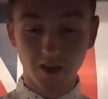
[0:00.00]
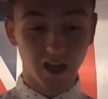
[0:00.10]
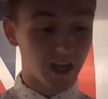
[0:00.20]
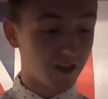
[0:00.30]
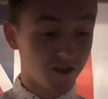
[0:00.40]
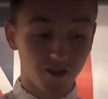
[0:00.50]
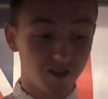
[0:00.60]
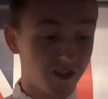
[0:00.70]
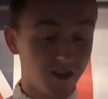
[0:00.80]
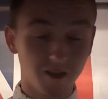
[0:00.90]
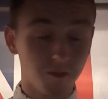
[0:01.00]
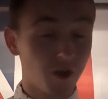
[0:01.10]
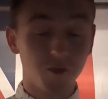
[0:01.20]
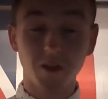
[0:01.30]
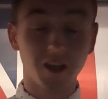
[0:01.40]
And but
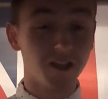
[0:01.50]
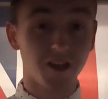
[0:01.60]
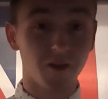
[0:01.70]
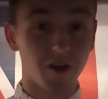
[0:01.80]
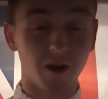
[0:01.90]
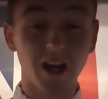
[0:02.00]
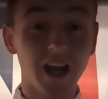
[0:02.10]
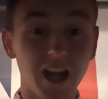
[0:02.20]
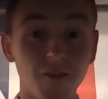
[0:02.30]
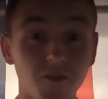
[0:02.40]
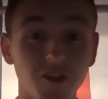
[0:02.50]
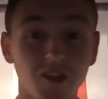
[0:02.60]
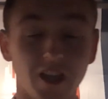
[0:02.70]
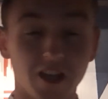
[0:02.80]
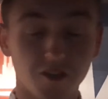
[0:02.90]
he's been kicked out anyway. And I've
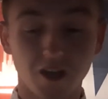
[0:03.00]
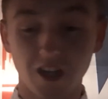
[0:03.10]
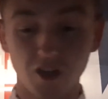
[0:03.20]
recently had an